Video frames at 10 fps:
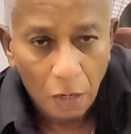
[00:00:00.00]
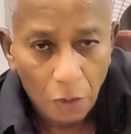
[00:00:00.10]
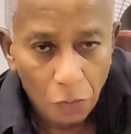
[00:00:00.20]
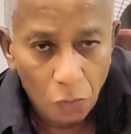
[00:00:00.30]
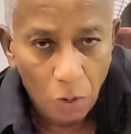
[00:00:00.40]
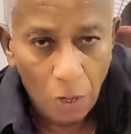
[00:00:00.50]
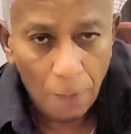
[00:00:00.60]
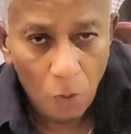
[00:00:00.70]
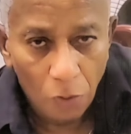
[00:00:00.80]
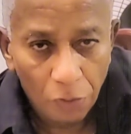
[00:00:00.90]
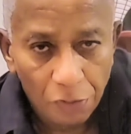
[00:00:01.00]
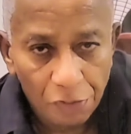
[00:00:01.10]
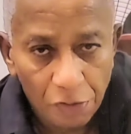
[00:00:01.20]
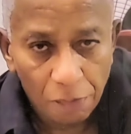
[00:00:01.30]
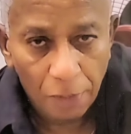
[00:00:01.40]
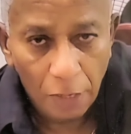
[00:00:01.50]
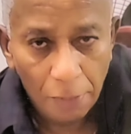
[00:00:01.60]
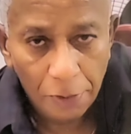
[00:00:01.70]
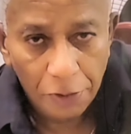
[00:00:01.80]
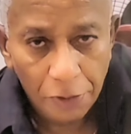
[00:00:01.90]
are you among the 6
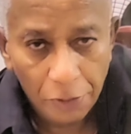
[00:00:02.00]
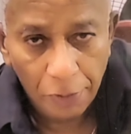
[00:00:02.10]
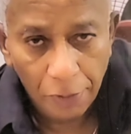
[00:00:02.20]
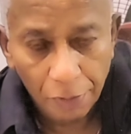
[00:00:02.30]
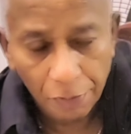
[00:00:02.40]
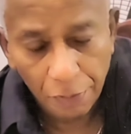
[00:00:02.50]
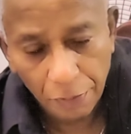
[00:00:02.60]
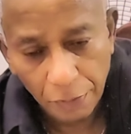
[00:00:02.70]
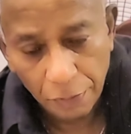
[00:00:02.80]
parliamentarians?